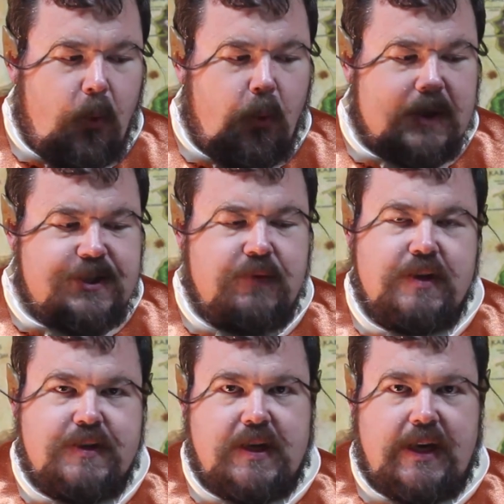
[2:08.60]
Once you've
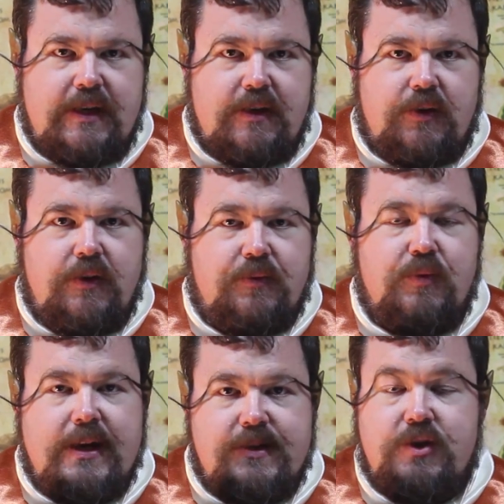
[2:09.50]
decided on the
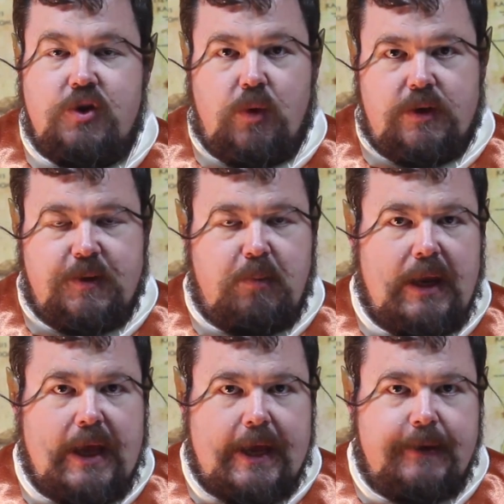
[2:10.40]
race that you want to
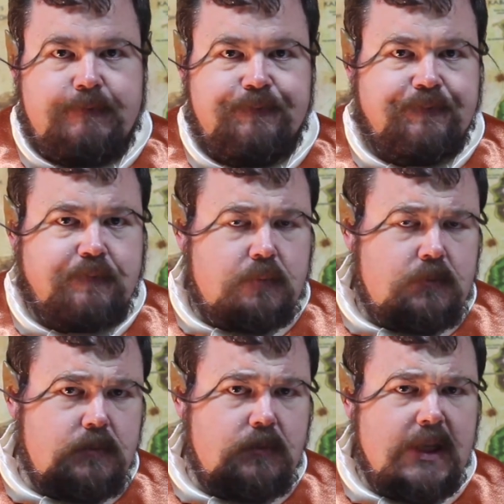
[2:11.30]
play,
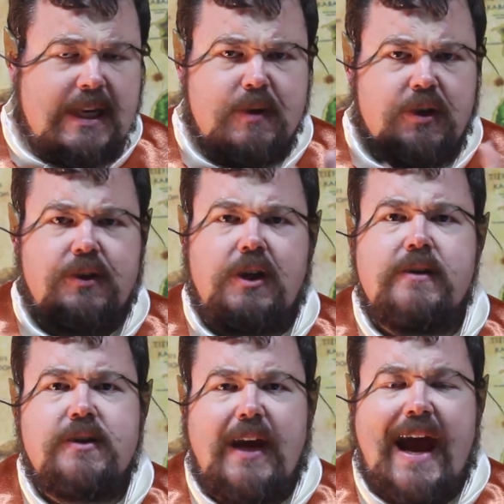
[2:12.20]
and I'm not going to go
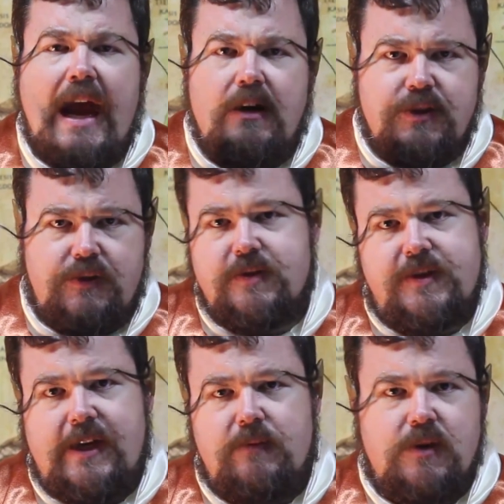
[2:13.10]
into how do you
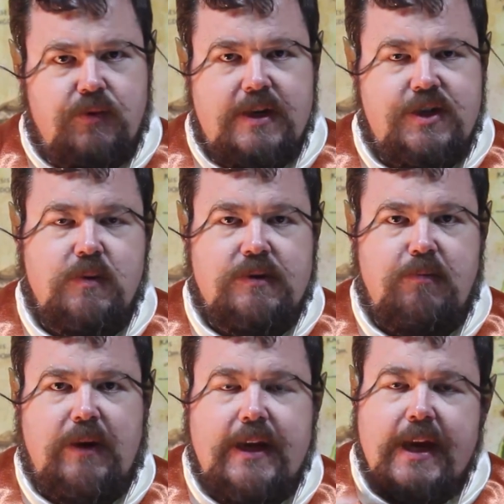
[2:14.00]
decide on what race you want to
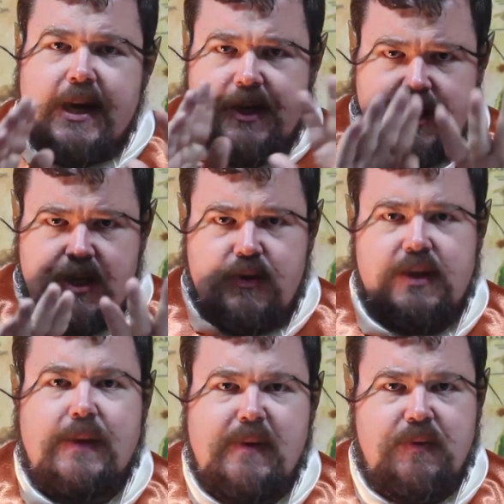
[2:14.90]
play, you
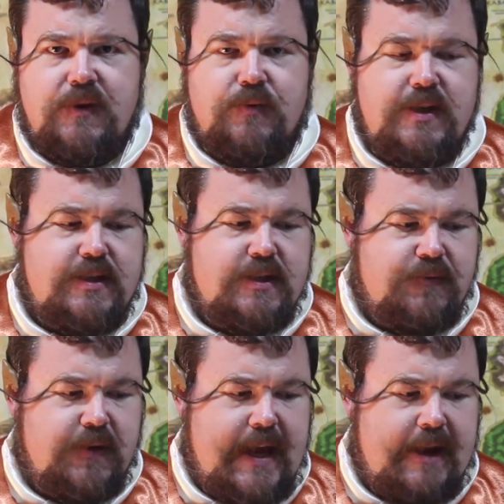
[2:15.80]
can come up with the reasons
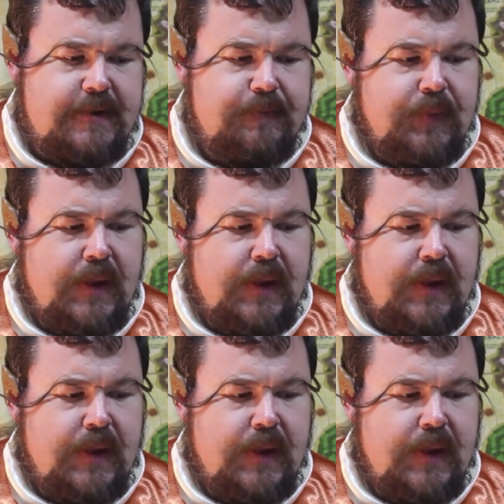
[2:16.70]
for that.